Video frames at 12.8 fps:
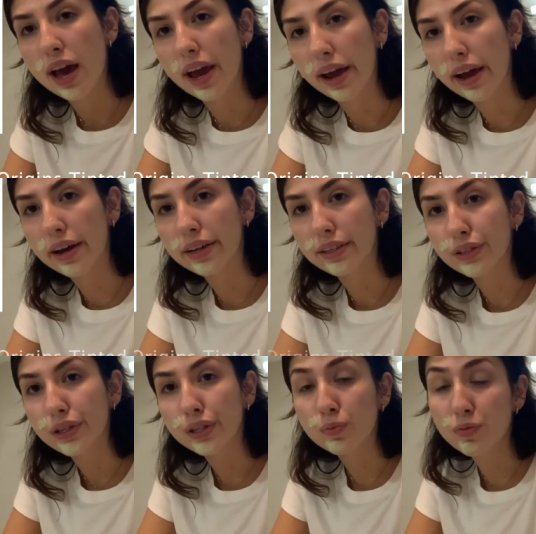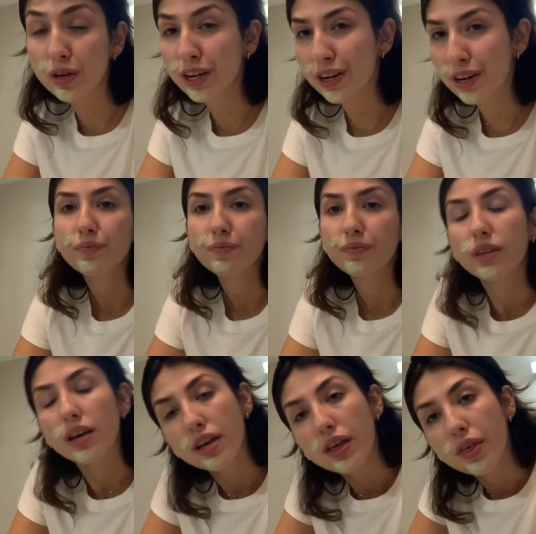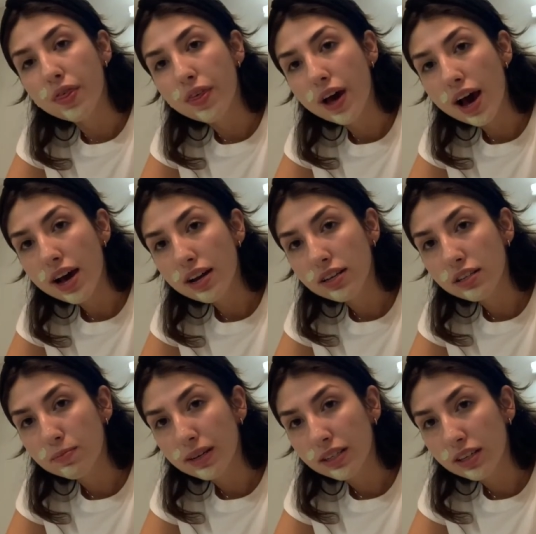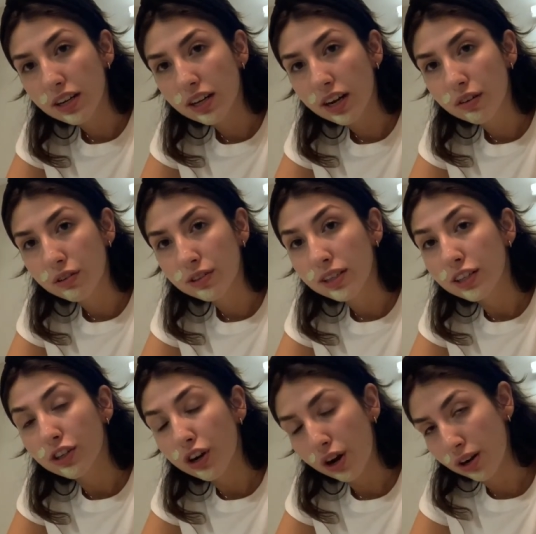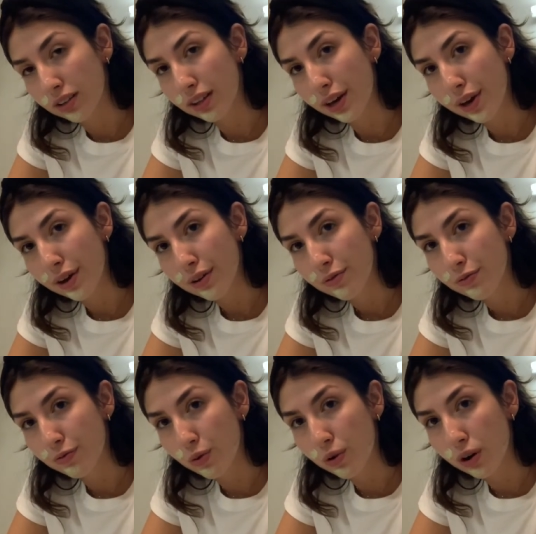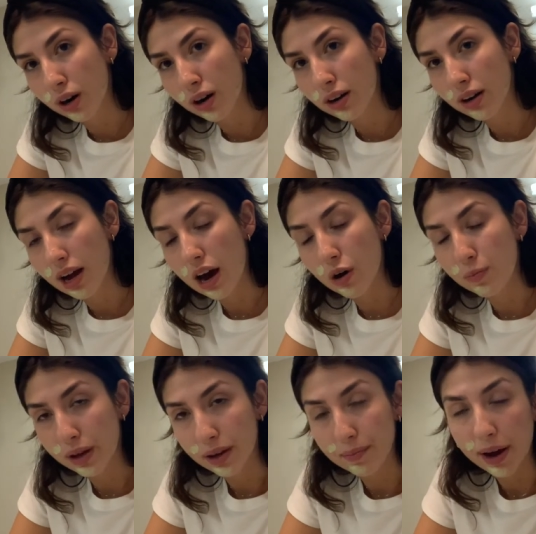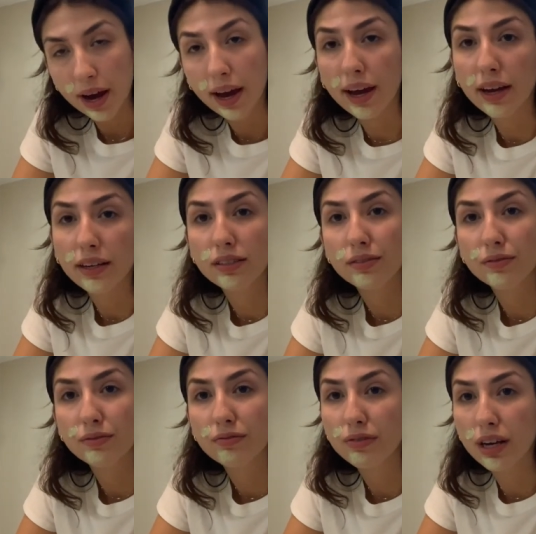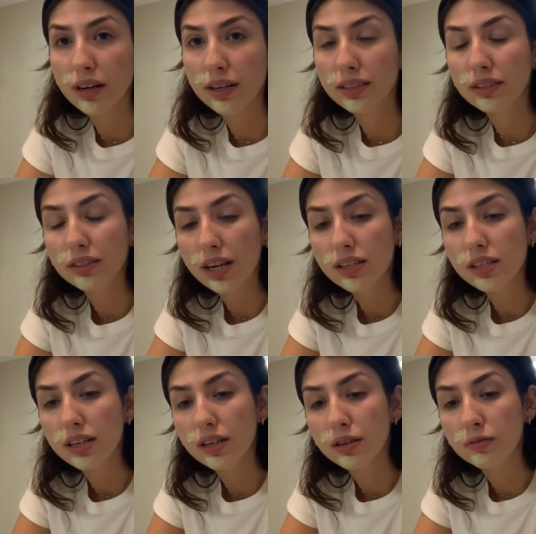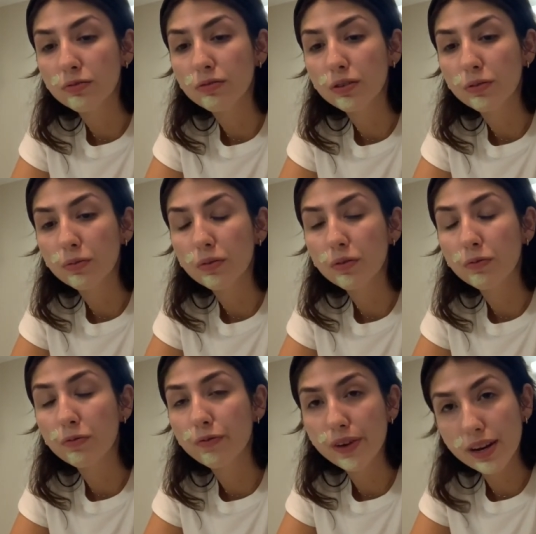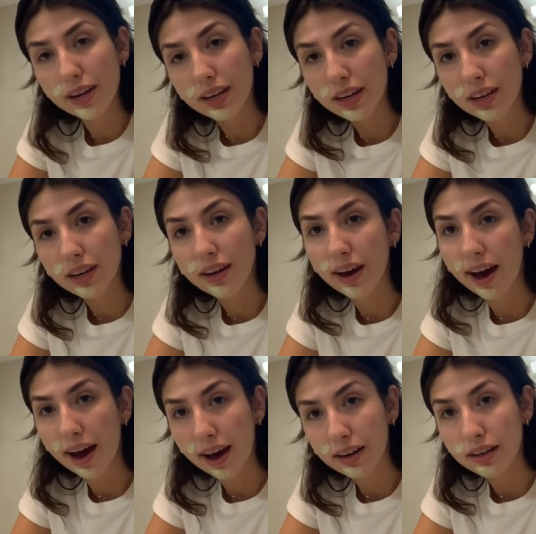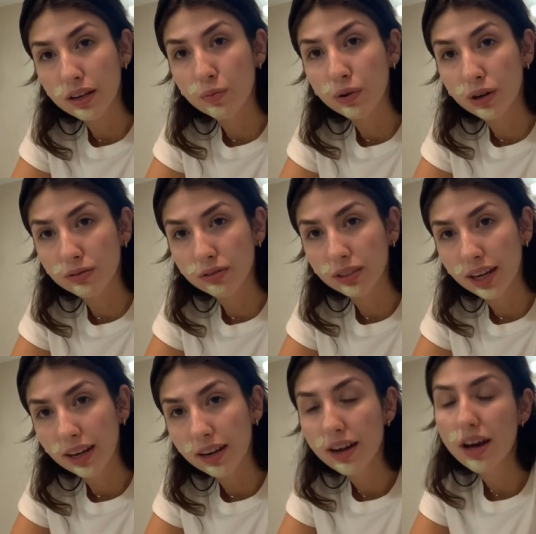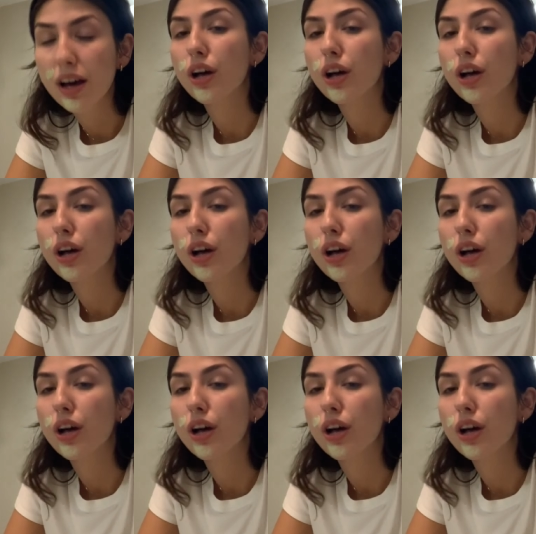And it's pretty good. That is my skincare routine currently for helping my very sensitive, finicky, acne-prone skin.